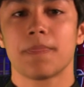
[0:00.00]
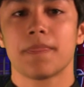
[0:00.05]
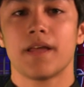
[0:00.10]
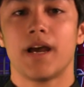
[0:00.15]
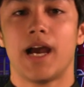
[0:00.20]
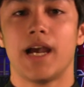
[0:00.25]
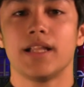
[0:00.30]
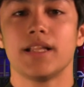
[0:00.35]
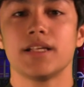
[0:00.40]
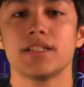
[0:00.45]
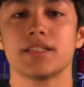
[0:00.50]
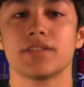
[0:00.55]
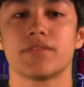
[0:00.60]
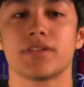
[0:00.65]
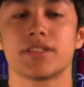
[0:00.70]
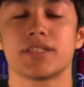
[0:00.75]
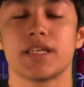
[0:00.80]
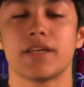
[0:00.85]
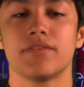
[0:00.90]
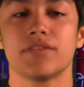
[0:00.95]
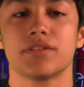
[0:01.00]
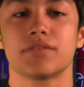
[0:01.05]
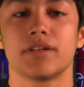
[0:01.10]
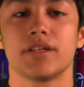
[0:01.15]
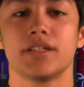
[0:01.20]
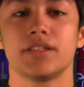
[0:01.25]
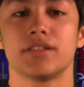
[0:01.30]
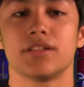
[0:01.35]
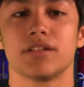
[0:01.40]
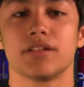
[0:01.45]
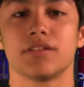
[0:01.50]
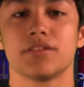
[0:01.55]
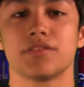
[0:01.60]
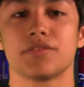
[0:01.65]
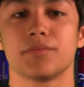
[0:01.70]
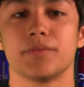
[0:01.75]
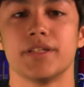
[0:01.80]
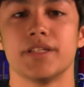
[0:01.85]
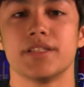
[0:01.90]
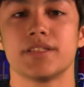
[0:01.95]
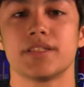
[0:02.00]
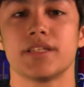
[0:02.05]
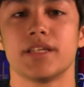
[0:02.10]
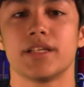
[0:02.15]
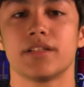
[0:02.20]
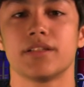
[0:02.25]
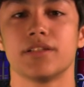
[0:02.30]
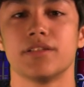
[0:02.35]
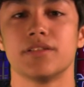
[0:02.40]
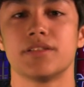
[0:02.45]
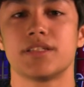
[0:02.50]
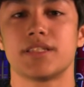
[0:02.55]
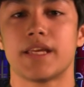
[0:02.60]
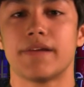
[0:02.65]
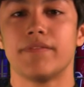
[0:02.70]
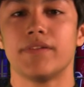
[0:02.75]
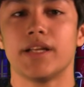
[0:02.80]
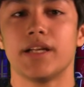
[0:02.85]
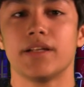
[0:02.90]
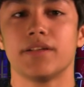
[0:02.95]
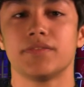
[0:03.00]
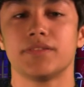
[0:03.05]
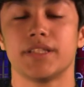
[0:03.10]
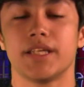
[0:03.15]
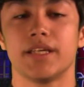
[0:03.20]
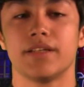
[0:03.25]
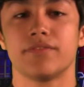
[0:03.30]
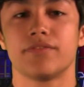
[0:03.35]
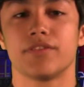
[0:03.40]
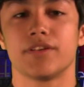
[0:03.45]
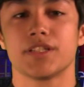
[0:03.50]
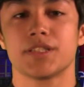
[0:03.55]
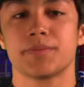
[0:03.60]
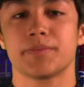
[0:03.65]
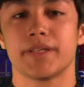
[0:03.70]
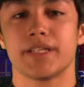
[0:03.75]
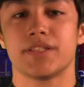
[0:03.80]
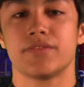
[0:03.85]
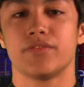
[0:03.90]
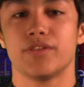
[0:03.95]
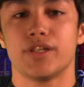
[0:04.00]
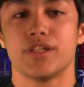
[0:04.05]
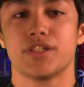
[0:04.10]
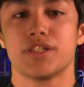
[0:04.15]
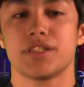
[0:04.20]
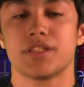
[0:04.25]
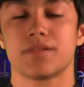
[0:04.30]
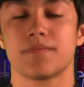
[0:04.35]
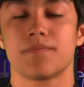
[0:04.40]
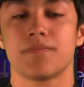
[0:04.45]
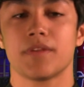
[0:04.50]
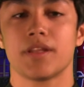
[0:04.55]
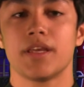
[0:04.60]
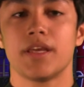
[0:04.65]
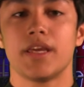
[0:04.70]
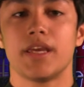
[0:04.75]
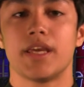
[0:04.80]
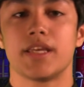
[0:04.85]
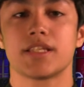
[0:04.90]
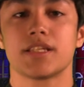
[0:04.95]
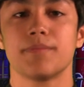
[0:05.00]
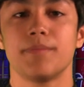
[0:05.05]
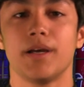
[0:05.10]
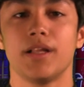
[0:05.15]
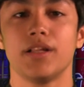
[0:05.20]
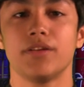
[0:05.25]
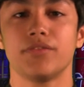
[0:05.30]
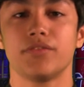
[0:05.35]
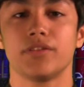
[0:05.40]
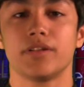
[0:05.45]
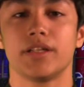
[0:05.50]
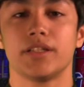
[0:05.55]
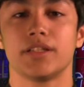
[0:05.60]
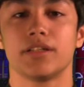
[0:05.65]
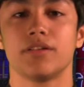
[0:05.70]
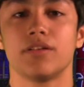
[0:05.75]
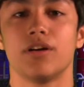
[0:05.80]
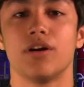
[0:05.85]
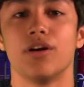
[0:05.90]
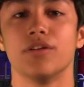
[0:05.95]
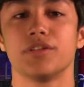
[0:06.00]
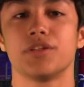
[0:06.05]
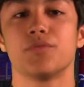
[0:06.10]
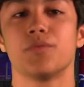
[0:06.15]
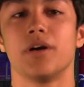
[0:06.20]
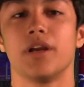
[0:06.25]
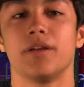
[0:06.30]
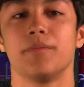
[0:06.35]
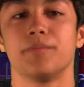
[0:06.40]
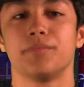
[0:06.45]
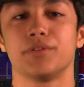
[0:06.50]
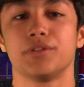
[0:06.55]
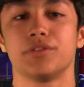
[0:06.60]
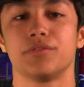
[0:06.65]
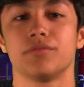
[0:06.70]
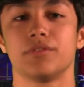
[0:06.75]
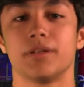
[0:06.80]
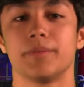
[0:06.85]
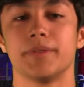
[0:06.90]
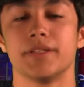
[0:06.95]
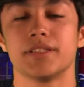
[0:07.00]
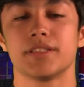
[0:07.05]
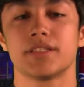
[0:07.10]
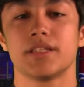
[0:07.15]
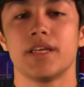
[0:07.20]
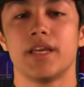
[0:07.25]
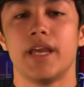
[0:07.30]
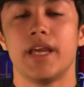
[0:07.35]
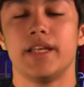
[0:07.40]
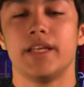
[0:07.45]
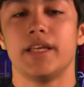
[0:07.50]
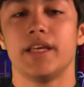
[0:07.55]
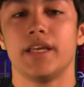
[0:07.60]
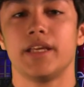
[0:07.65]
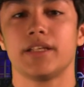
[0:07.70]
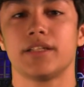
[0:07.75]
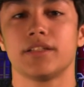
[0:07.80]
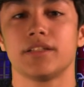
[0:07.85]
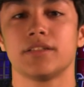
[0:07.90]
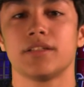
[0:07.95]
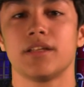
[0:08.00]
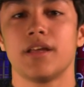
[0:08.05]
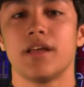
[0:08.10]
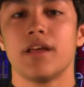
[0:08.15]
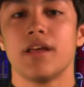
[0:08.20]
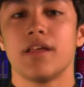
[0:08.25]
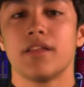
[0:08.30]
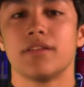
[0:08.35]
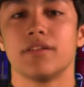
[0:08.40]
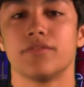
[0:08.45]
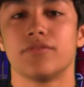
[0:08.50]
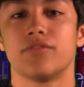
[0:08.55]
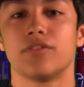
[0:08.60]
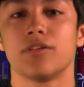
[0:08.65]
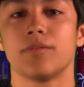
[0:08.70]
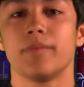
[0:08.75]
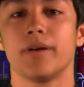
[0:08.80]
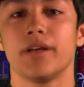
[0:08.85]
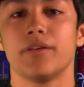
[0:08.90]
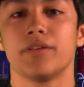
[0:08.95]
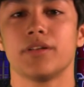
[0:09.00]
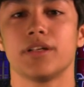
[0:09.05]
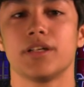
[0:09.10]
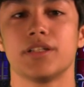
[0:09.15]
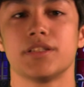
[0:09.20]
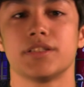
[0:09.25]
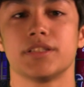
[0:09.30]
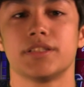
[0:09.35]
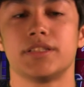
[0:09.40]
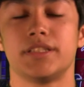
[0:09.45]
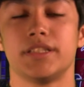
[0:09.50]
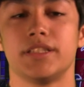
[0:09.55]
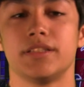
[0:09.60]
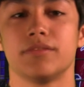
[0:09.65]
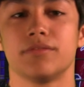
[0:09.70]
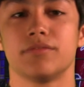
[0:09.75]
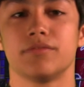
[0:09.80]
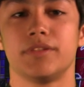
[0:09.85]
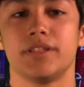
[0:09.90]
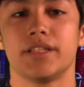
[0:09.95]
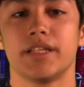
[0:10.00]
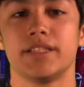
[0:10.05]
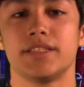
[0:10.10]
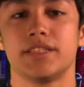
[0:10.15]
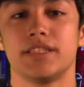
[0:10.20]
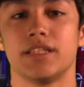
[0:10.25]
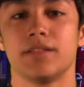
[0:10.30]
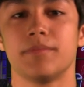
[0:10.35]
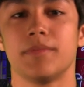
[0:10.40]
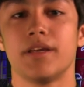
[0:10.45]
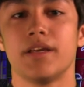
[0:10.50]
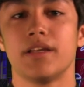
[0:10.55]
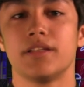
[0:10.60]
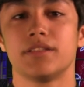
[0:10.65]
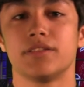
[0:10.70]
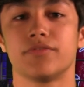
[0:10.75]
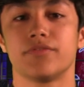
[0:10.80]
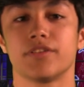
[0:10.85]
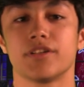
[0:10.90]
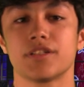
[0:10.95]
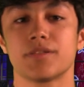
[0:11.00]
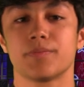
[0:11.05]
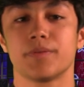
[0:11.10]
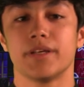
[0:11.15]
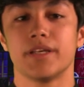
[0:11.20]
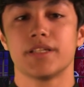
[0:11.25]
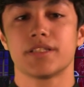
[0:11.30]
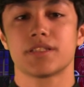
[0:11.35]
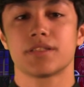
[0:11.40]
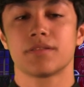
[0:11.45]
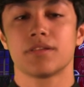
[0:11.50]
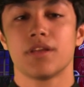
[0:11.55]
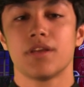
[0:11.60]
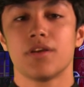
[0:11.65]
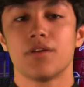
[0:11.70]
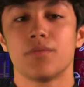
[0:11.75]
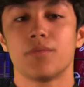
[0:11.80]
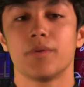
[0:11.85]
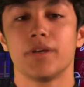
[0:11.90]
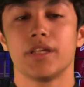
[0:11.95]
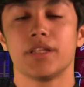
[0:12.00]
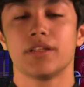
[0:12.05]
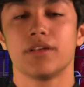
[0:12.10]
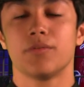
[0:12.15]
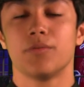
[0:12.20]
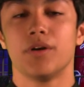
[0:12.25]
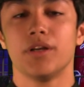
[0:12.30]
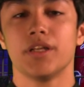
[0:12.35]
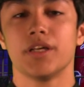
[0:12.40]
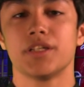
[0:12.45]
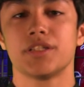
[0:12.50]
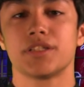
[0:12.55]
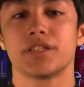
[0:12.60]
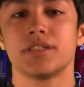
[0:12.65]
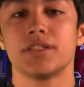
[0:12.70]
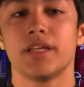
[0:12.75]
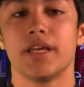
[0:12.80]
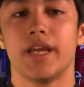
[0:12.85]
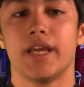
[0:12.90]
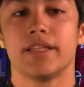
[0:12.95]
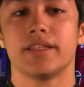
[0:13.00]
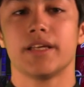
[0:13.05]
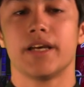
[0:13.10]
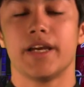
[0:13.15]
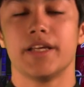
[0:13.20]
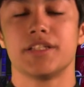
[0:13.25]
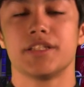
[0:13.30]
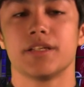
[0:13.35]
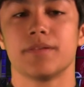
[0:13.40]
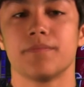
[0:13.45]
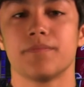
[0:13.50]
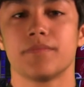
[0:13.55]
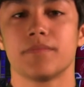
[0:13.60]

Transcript: Highlights of the seventh grade girls' wins include 7 out of ten place finishes. Isabella Ferrando only wanted blue ribbons and anchored the 4x100 te relay team to first place, winning the 100 and the high jump.